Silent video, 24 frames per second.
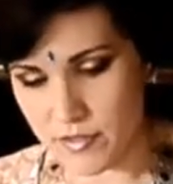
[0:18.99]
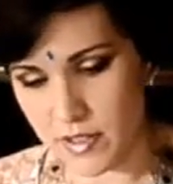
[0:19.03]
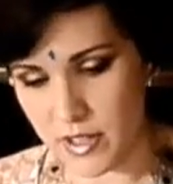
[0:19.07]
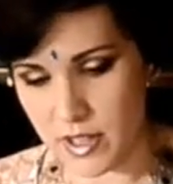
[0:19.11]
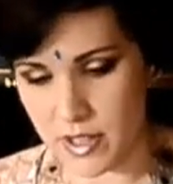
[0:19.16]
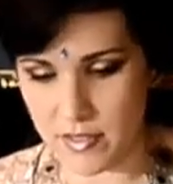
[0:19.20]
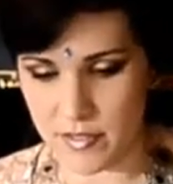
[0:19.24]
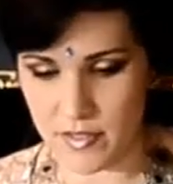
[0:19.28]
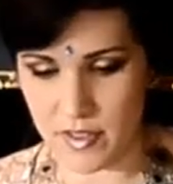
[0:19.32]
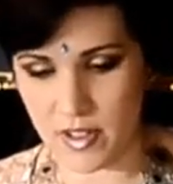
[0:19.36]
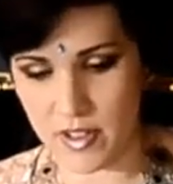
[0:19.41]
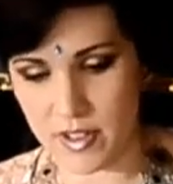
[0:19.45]

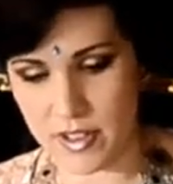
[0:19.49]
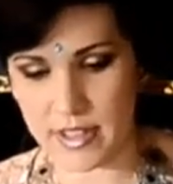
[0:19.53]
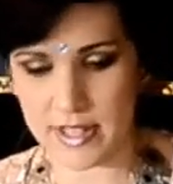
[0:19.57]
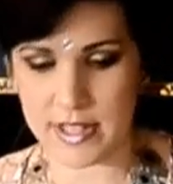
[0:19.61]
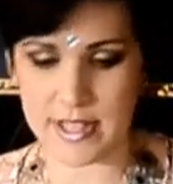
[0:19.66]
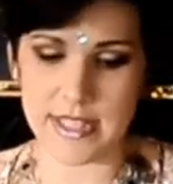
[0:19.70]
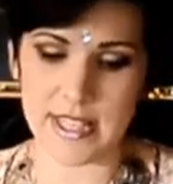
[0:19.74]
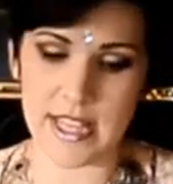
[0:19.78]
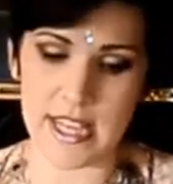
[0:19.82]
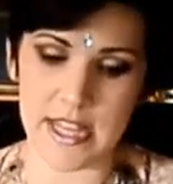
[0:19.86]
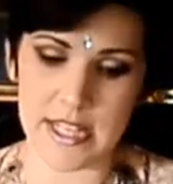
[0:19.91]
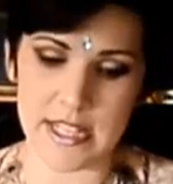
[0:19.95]
Very, very
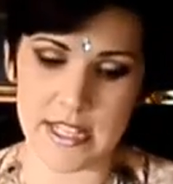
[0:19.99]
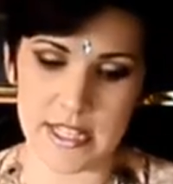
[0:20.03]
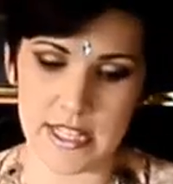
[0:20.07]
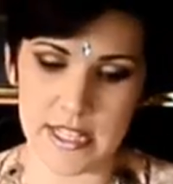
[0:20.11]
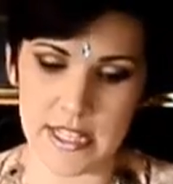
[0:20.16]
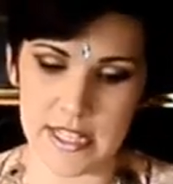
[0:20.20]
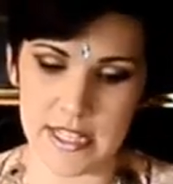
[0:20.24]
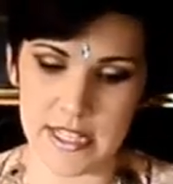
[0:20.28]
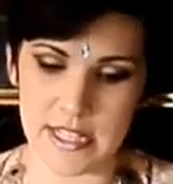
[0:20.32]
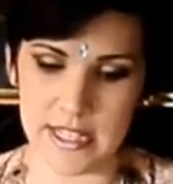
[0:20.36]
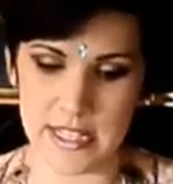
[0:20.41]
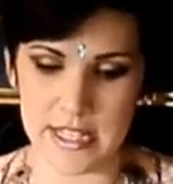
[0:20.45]

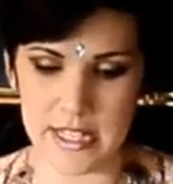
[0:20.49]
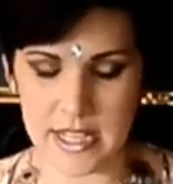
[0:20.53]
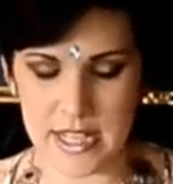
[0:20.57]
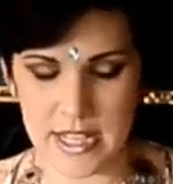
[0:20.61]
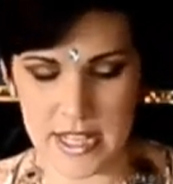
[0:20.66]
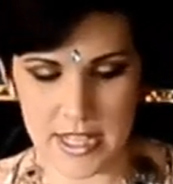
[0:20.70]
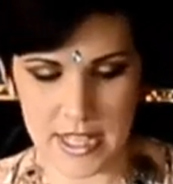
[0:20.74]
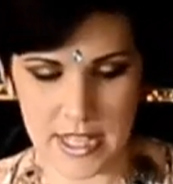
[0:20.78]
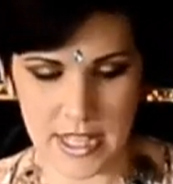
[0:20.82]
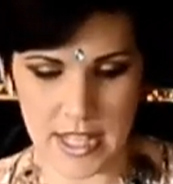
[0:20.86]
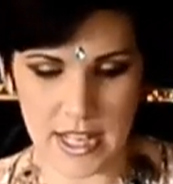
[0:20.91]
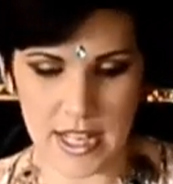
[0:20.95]
excited.
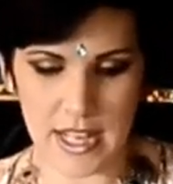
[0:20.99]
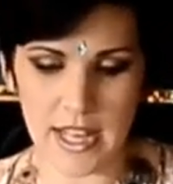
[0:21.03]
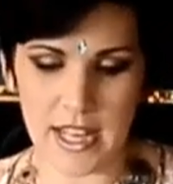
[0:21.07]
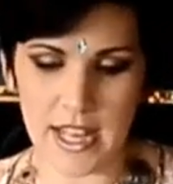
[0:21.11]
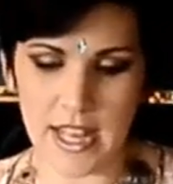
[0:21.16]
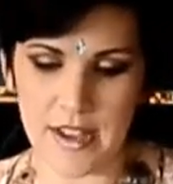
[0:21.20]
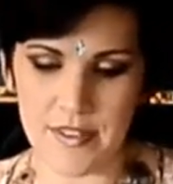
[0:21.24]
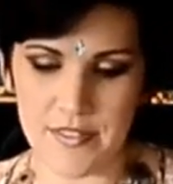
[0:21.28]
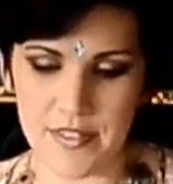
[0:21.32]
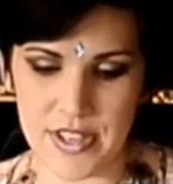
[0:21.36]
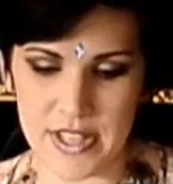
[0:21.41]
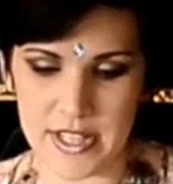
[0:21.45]

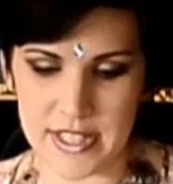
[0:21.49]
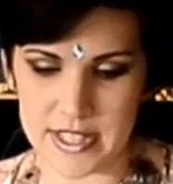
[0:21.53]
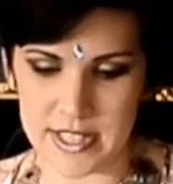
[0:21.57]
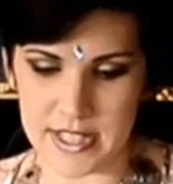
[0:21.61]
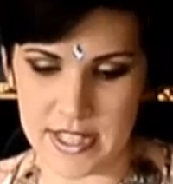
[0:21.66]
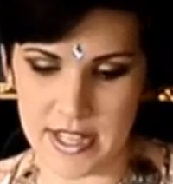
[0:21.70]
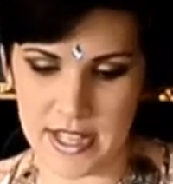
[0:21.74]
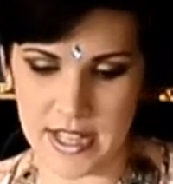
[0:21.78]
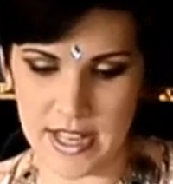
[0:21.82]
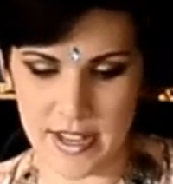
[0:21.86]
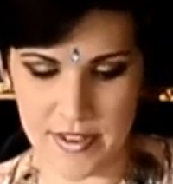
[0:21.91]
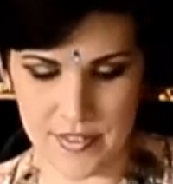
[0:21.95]
Love it.
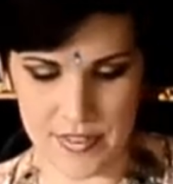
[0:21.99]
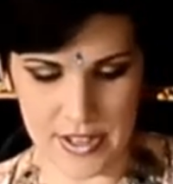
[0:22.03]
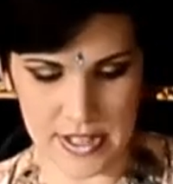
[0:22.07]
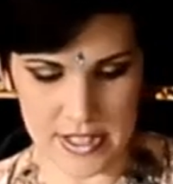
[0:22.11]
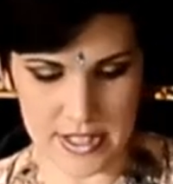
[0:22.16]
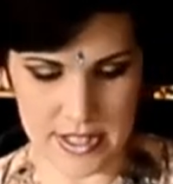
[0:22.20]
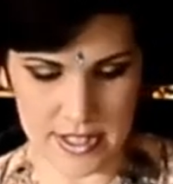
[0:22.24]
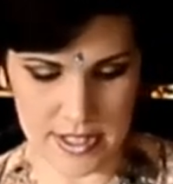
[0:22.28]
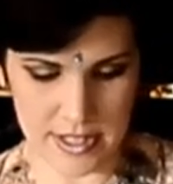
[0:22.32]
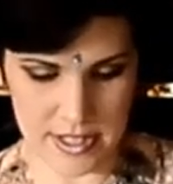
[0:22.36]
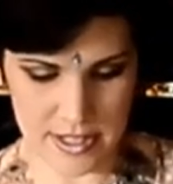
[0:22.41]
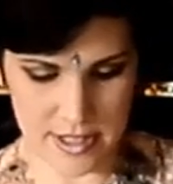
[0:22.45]
Love
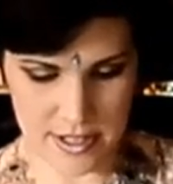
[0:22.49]
it.